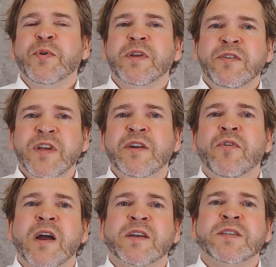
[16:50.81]
with a
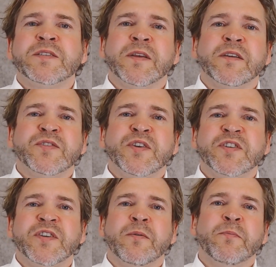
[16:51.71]
DRAST
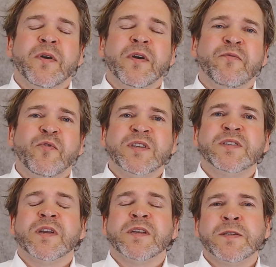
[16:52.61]
system, for
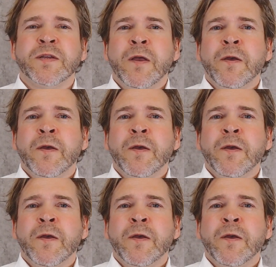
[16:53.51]
instance,